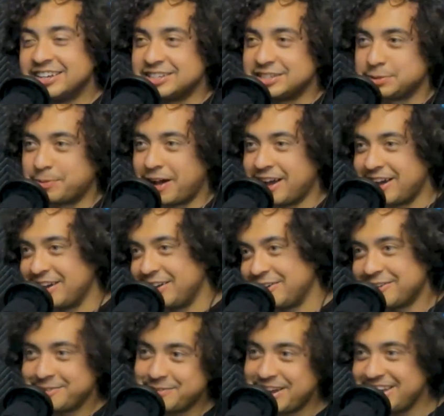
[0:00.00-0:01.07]

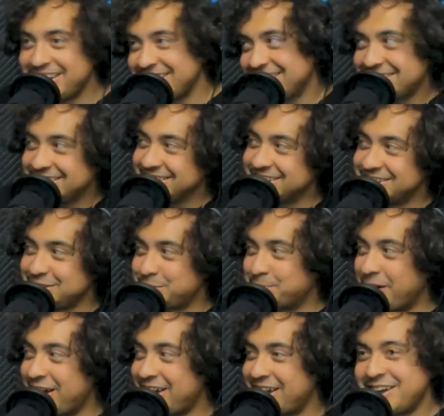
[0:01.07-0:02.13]
Spider Man,
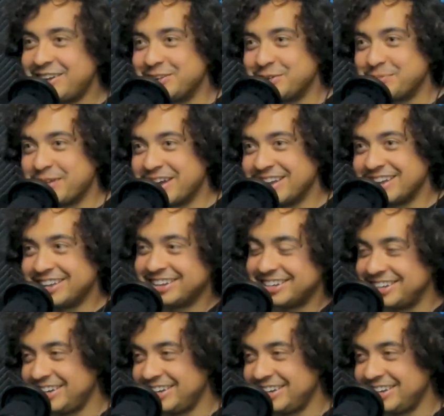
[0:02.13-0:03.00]
Spider Man,